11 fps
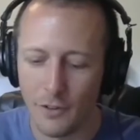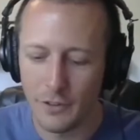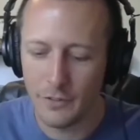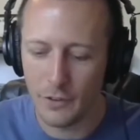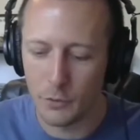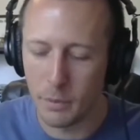I'll
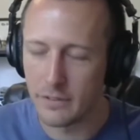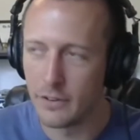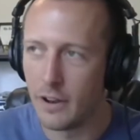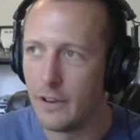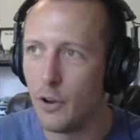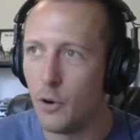definitely pass that
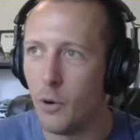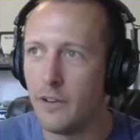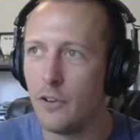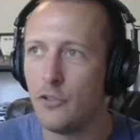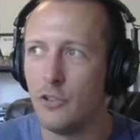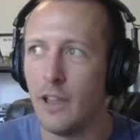on. I know I
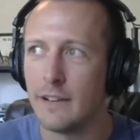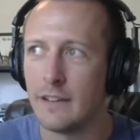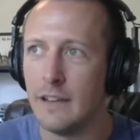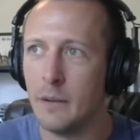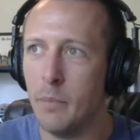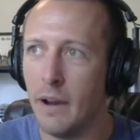know she'd like to
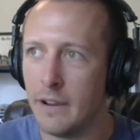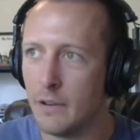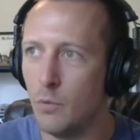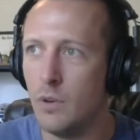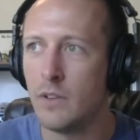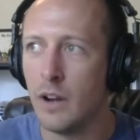get a bike,
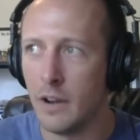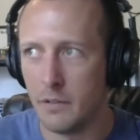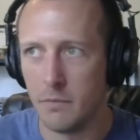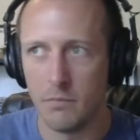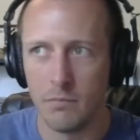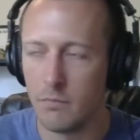and we've got
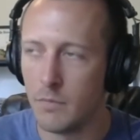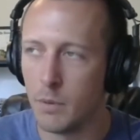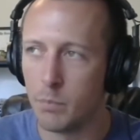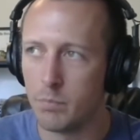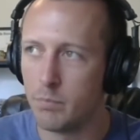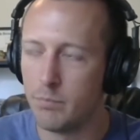the
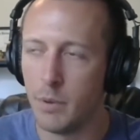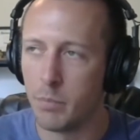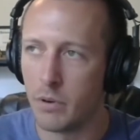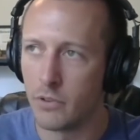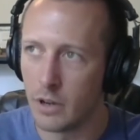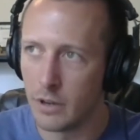the
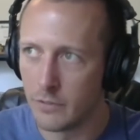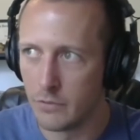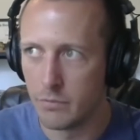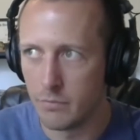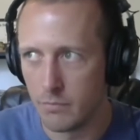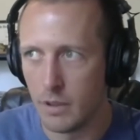perfect kind of
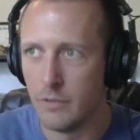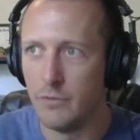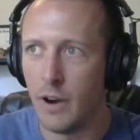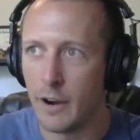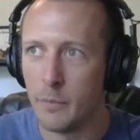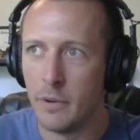
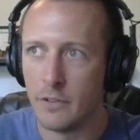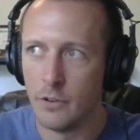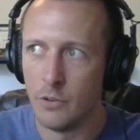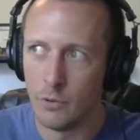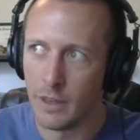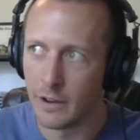environment to
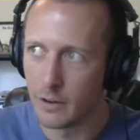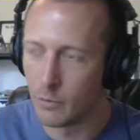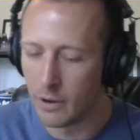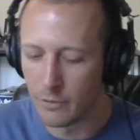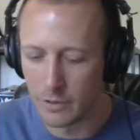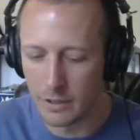do that
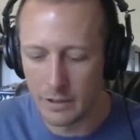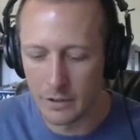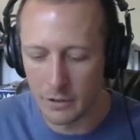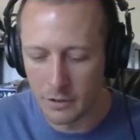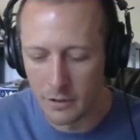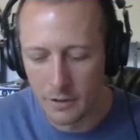around mm.
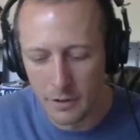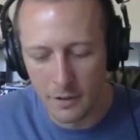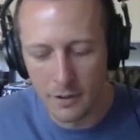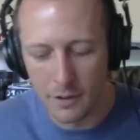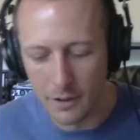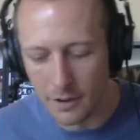here.
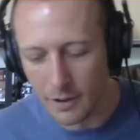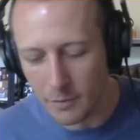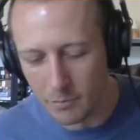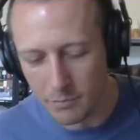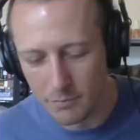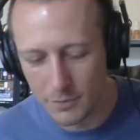
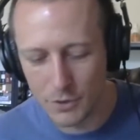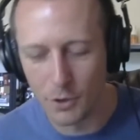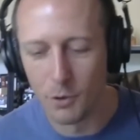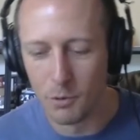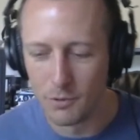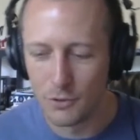Um,
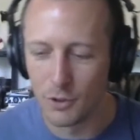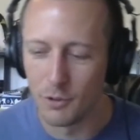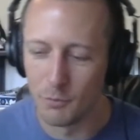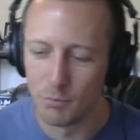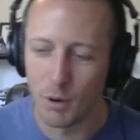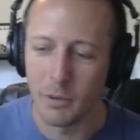so
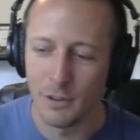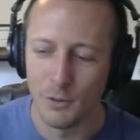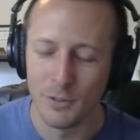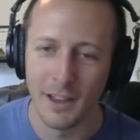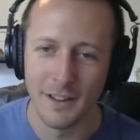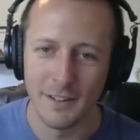she'll probably
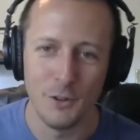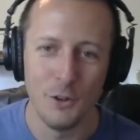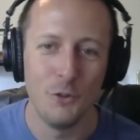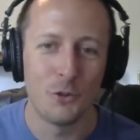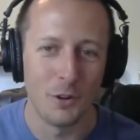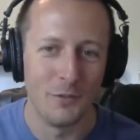use that.
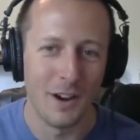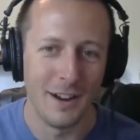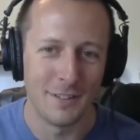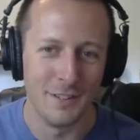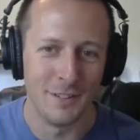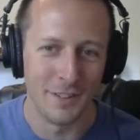Use your
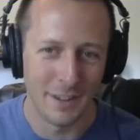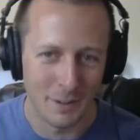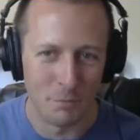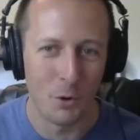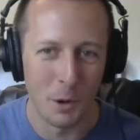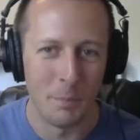advice as like
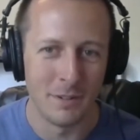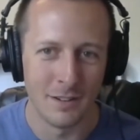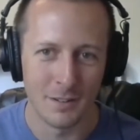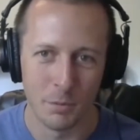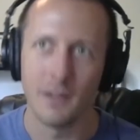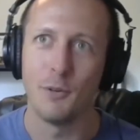more
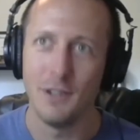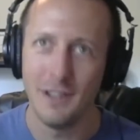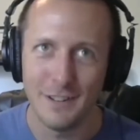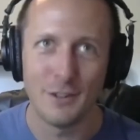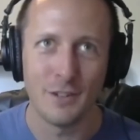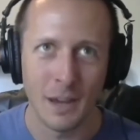impetus to be like, we
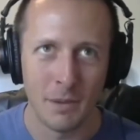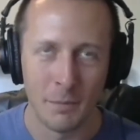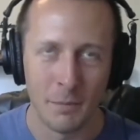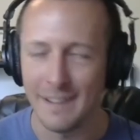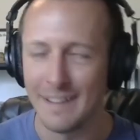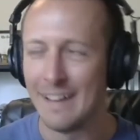need to go get me a
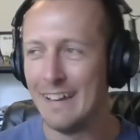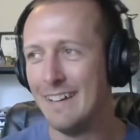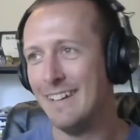bike.